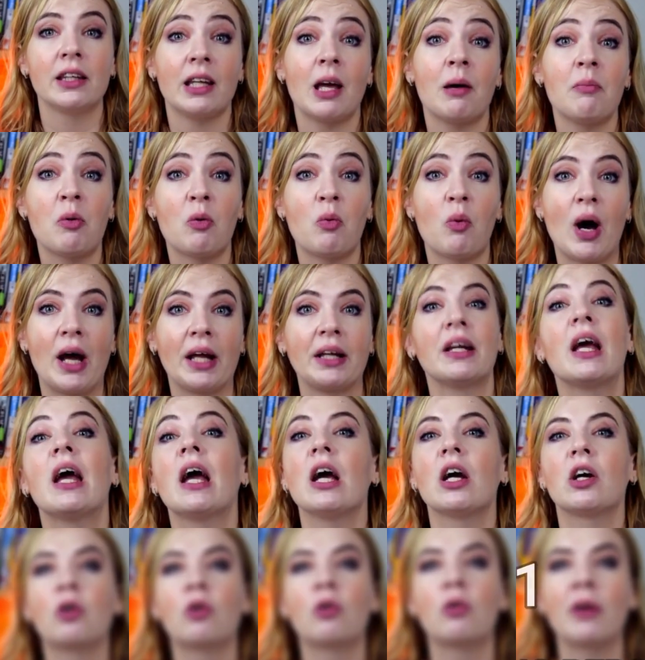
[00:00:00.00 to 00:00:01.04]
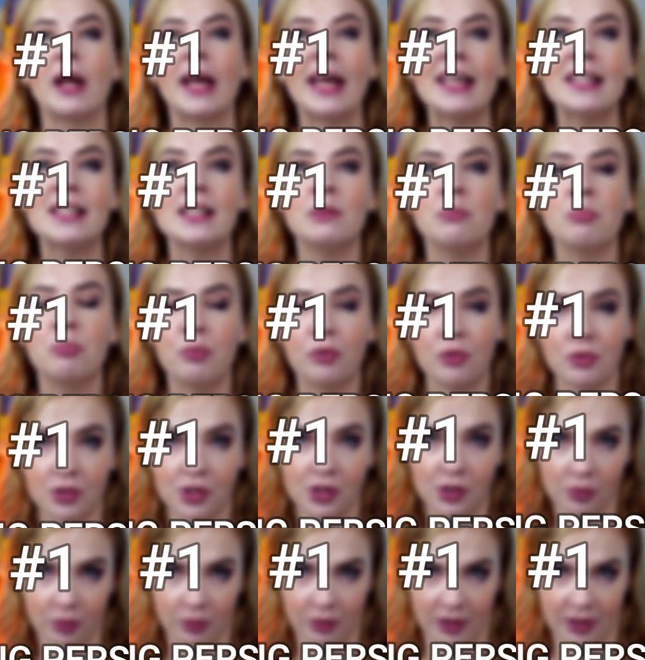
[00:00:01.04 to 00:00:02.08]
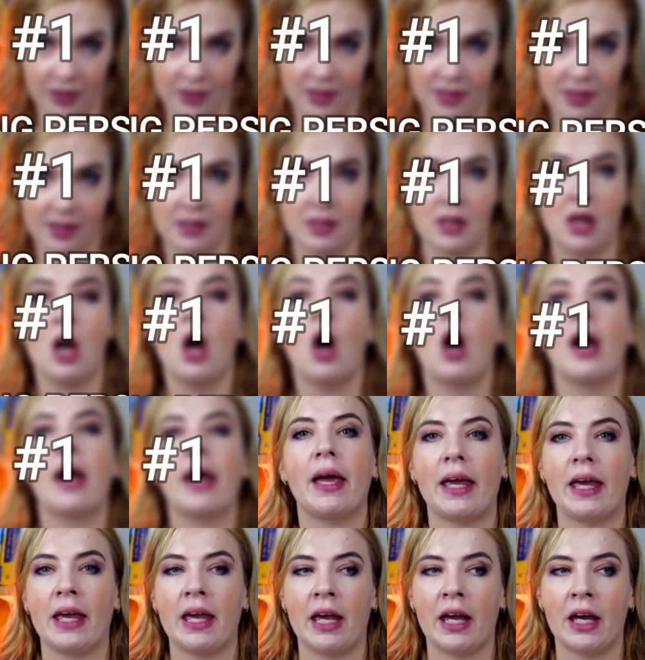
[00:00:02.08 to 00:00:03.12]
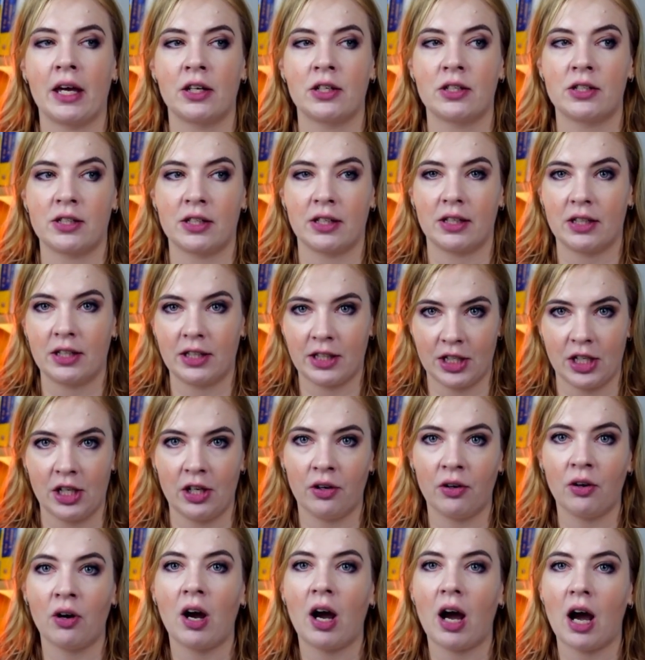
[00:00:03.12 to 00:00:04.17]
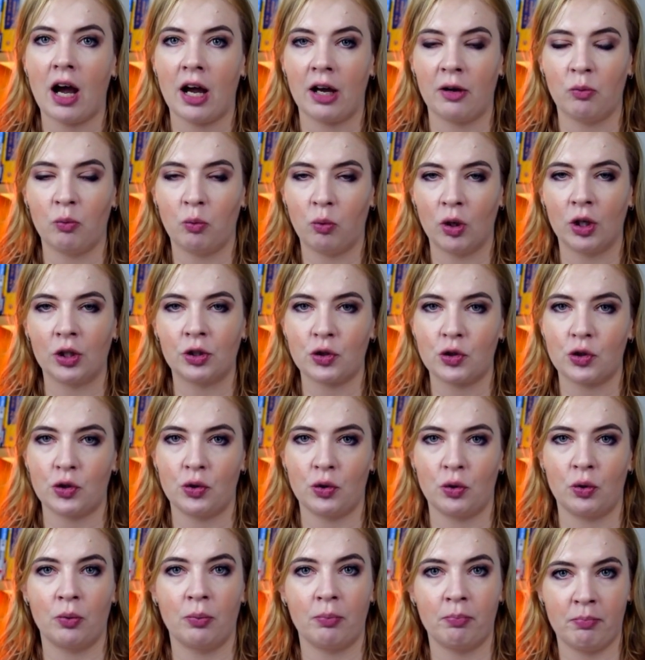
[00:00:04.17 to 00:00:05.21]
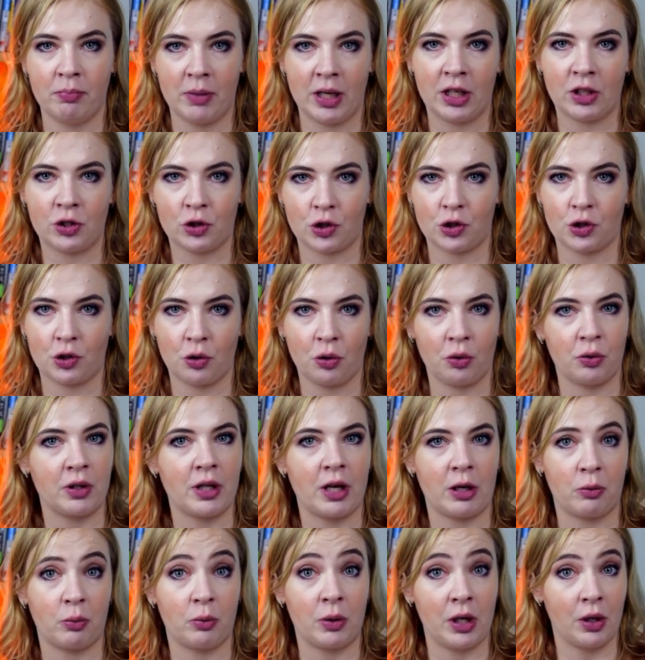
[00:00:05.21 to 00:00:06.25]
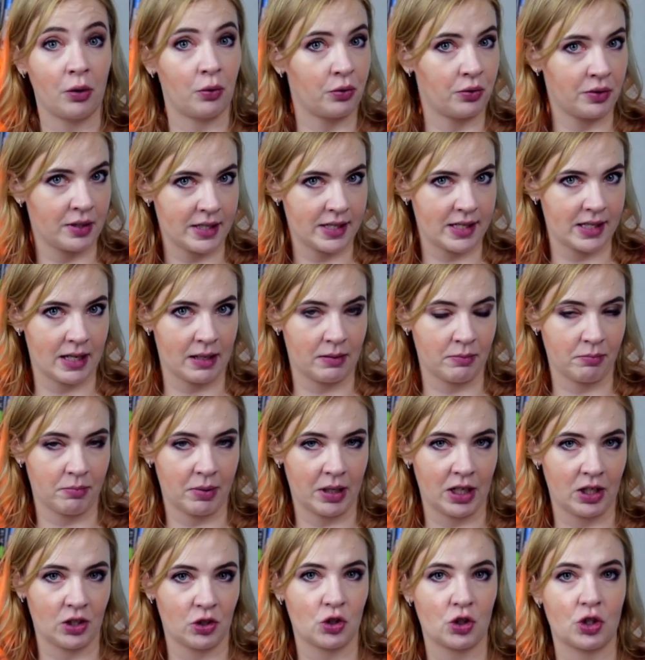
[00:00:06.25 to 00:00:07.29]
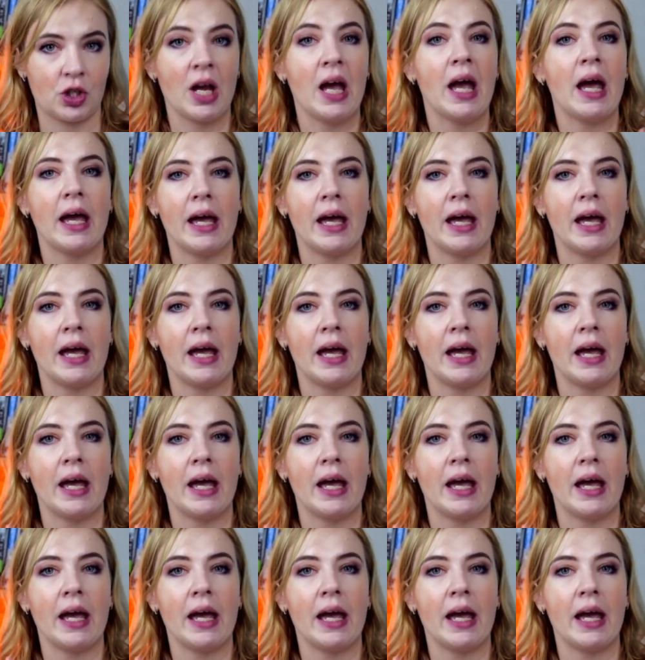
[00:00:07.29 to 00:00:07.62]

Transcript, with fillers: Number one, creating personas. And here I want to make sure that we are on the same page.